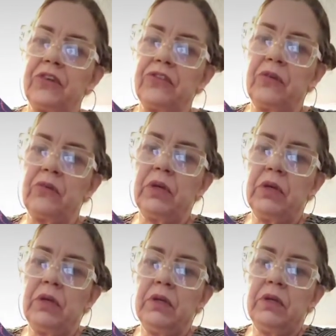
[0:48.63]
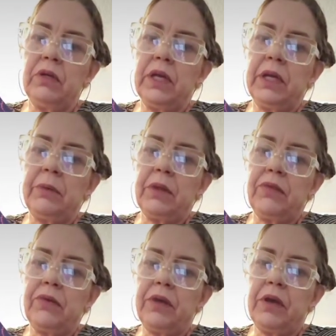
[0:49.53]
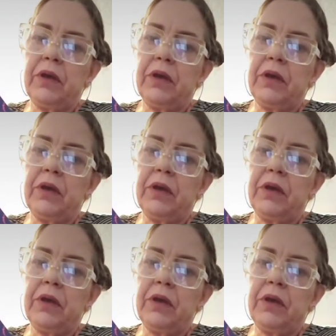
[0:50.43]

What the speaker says: so anyway, there you go.